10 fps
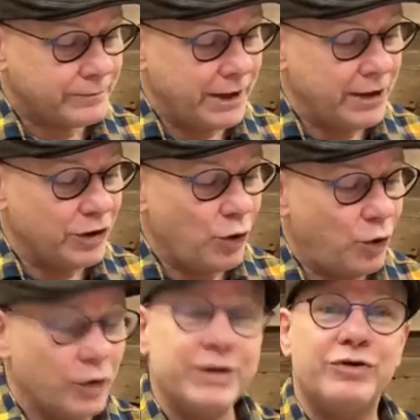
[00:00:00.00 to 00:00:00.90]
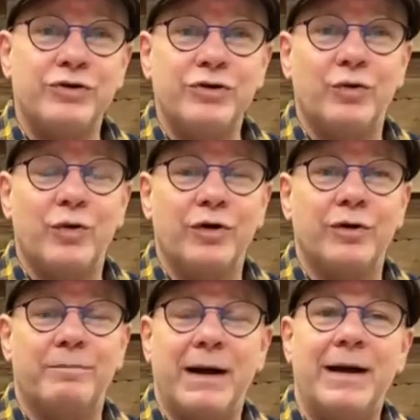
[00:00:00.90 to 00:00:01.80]
it according to your
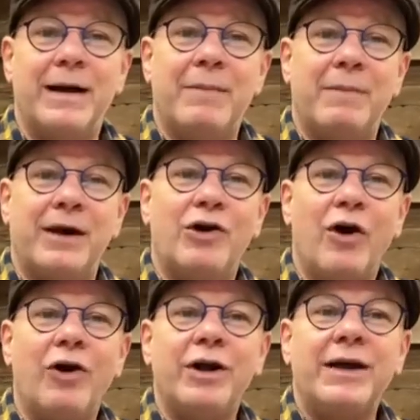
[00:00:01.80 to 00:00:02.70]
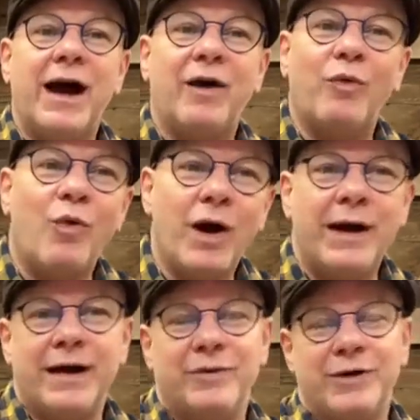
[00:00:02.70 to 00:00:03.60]
word, by guarding our
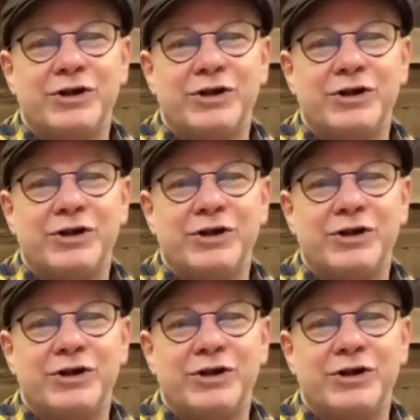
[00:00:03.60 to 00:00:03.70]
way. When he